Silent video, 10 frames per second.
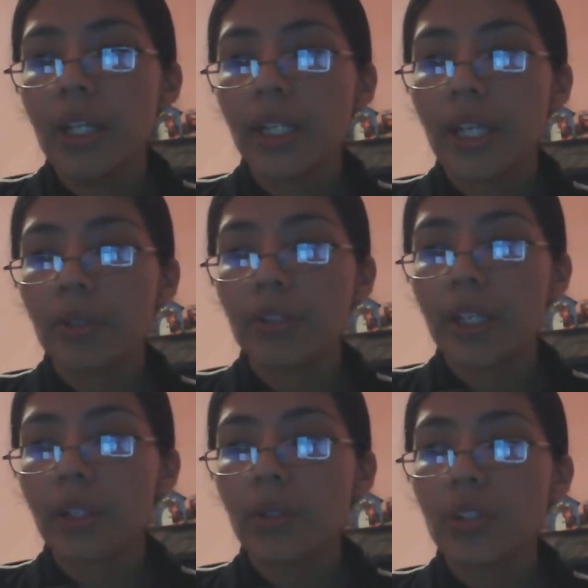
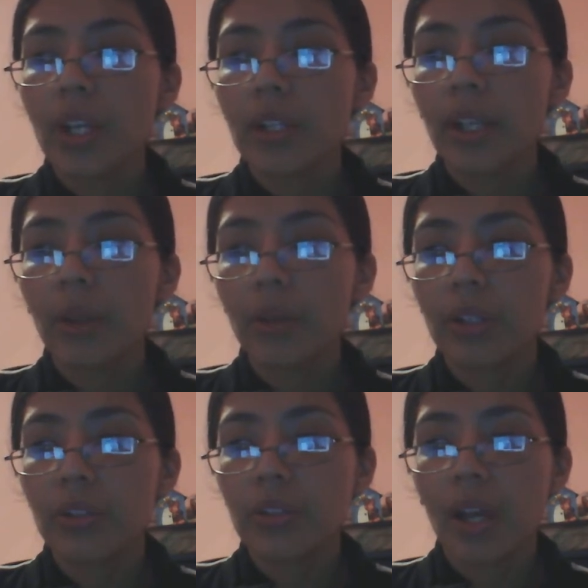caretakers, and
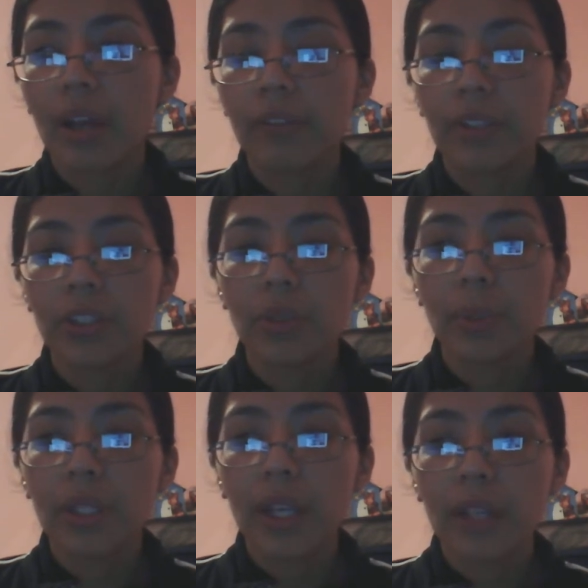healthcare staff need to
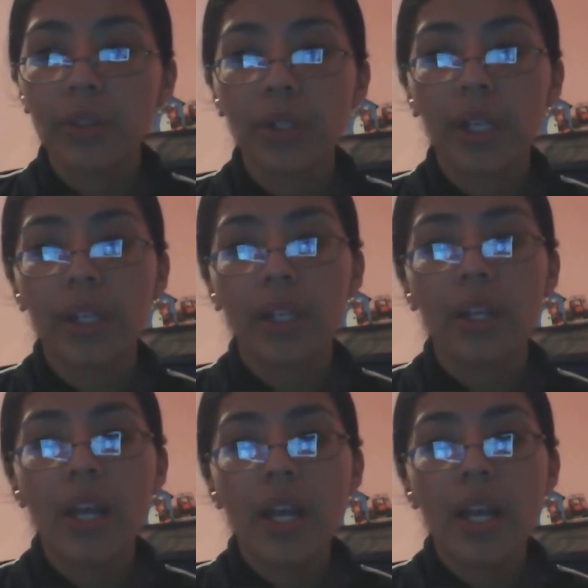be educated